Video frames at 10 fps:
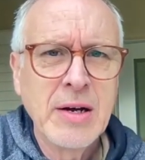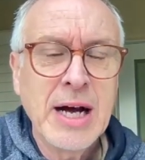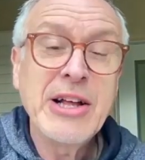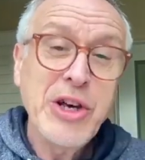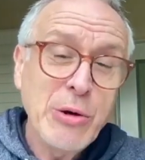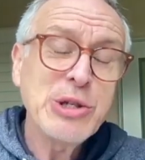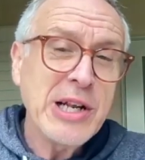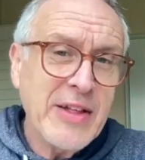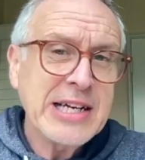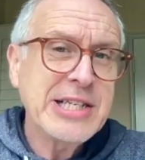And
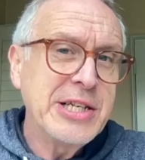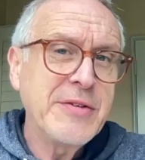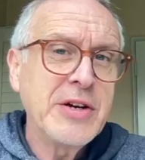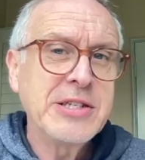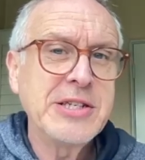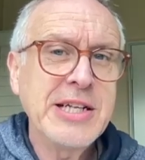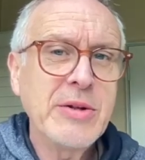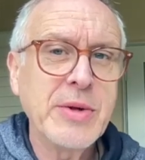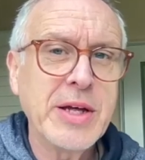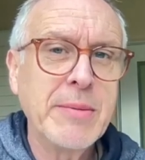usually that's enough to
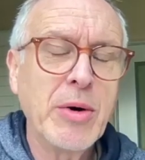deal with it.